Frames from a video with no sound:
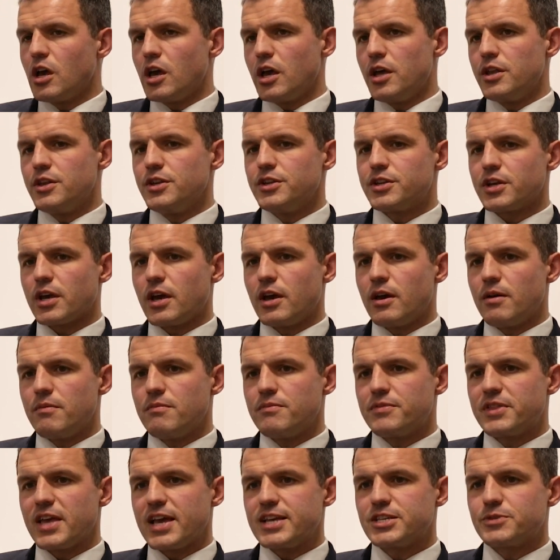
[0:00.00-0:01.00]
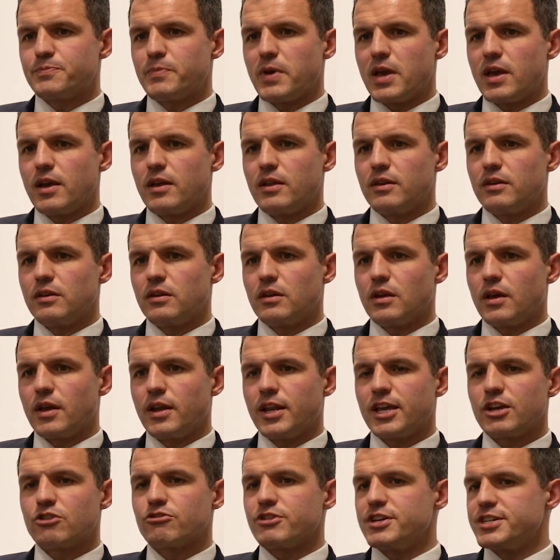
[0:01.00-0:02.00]
And there's been
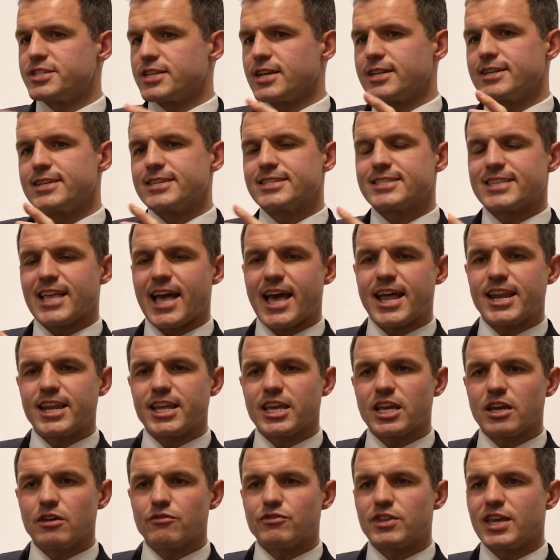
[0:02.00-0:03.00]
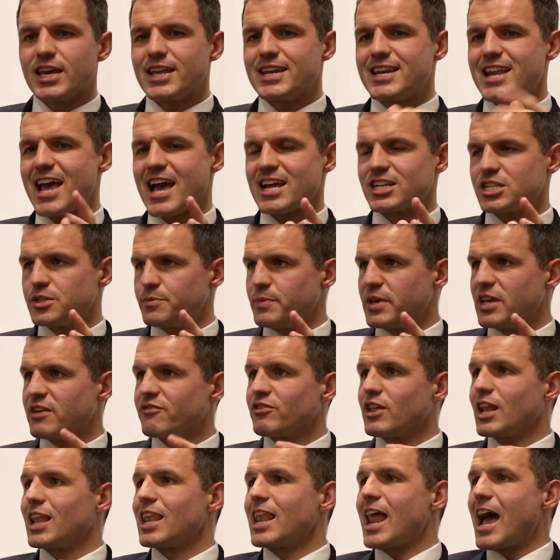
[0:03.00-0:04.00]
an increased understanding of the anatomy
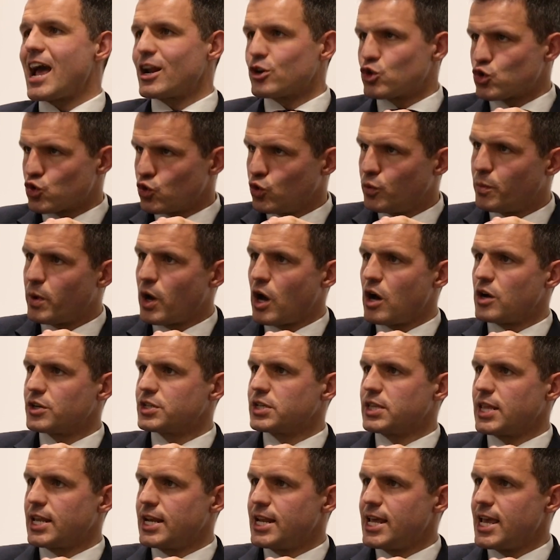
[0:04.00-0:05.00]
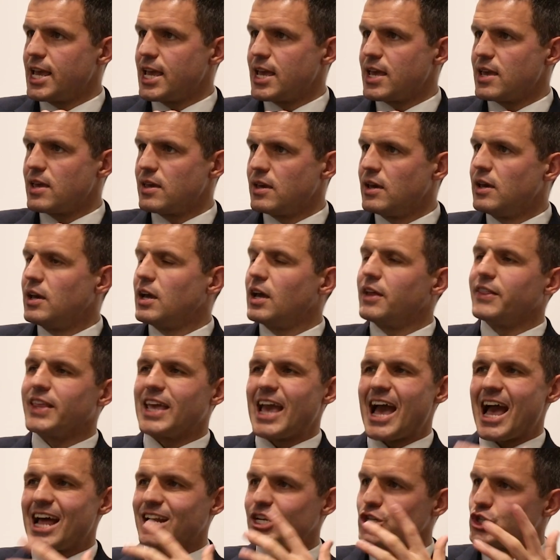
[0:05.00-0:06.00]
of the lateral part of the knee and
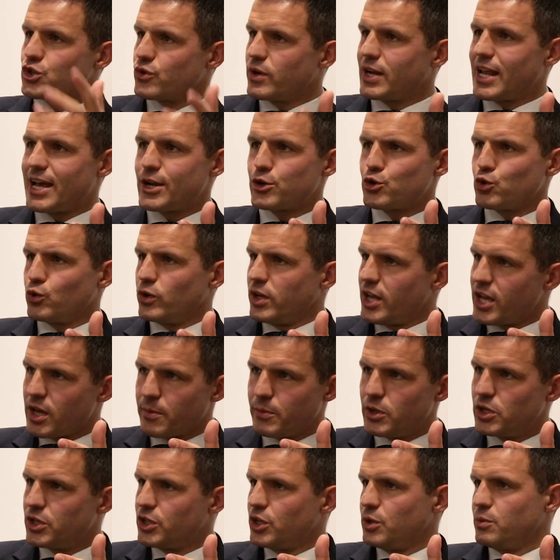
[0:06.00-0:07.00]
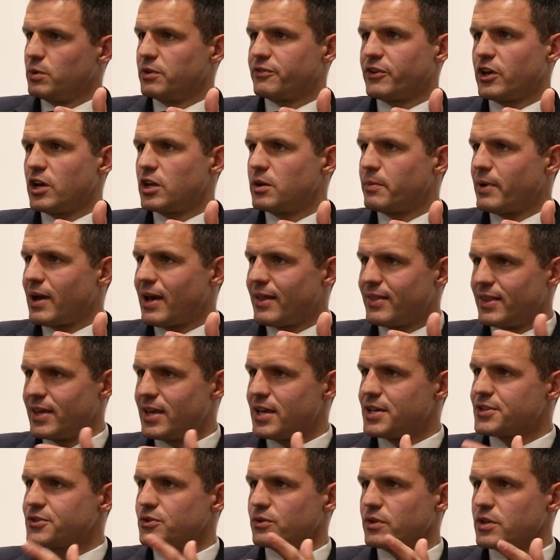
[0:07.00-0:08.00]
the anterolateral ligament. You will have heard about
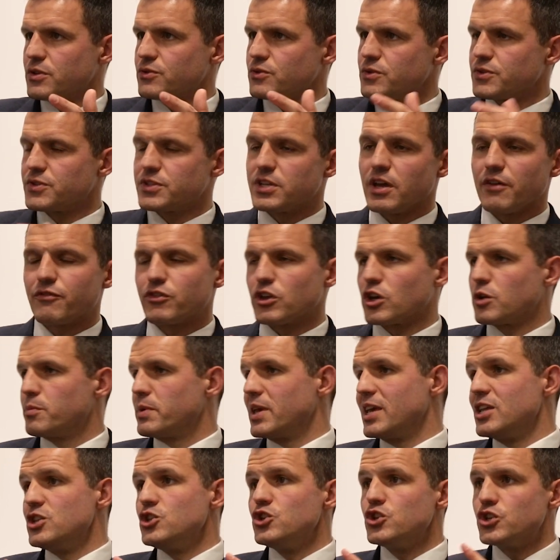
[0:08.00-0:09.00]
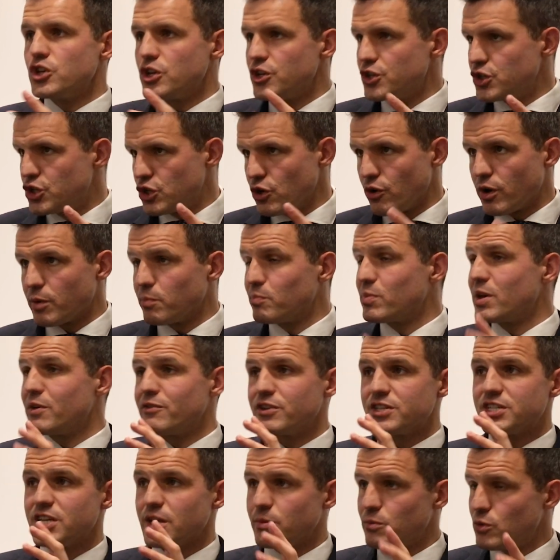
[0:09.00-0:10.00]
this and all that sort of stuff that could be injured during
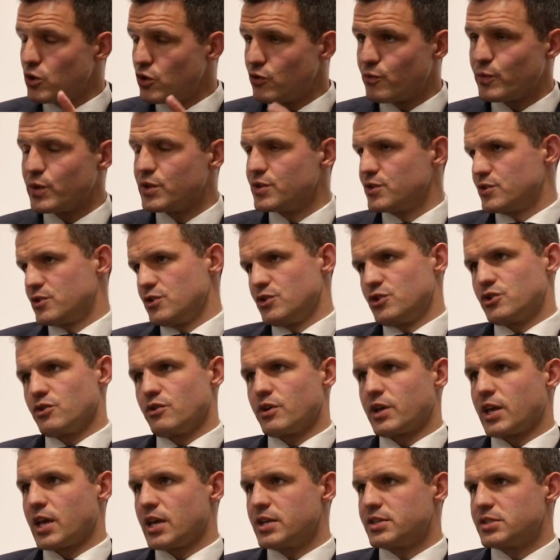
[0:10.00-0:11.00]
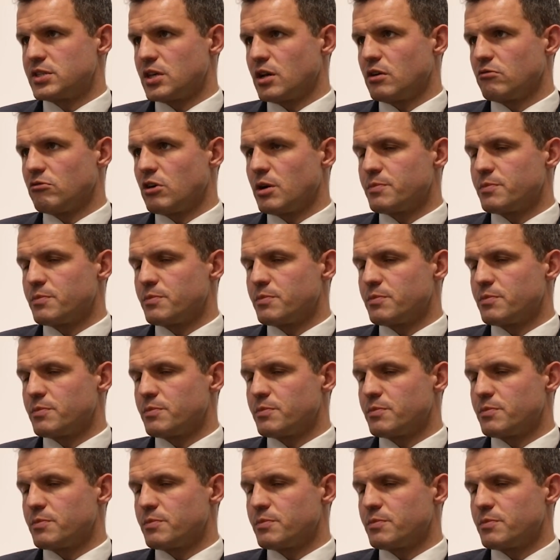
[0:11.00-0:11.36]
pivoting movements and during ACL